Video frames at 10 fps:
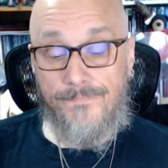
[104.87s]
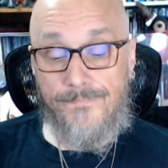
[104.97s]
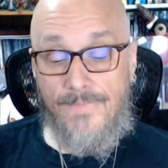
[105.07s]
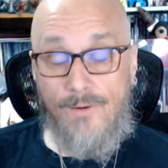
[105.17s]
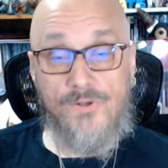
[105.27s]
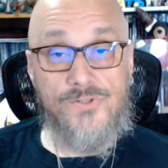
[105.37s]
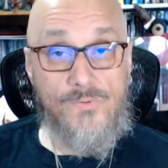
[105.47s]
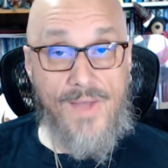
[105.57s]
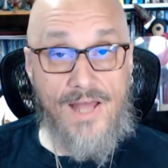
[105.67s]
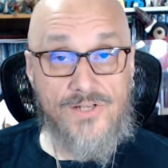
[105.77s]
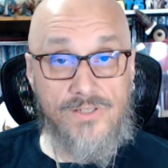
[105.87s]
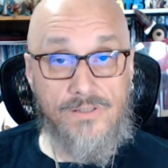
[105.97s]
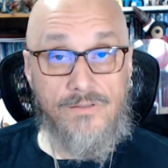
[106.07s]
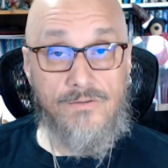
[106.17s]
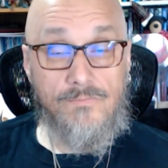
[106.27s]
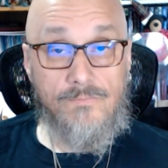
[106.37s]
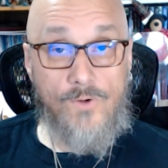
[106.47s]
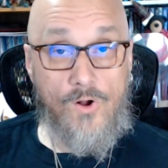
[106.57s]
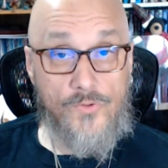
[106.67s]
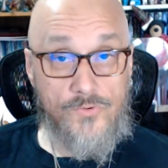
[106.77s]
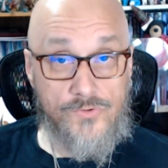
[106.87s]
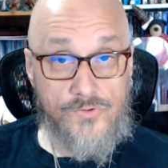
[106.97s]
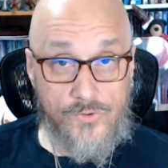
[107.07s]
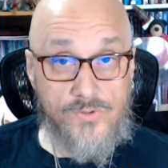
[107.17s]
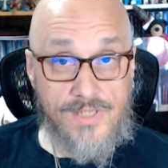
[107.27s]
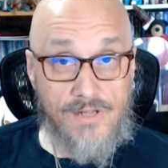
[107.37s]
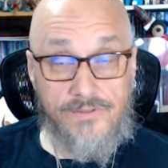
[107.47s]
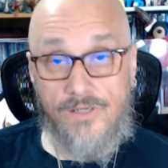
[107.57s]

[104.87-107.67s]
And I want you to imagine all these dudes out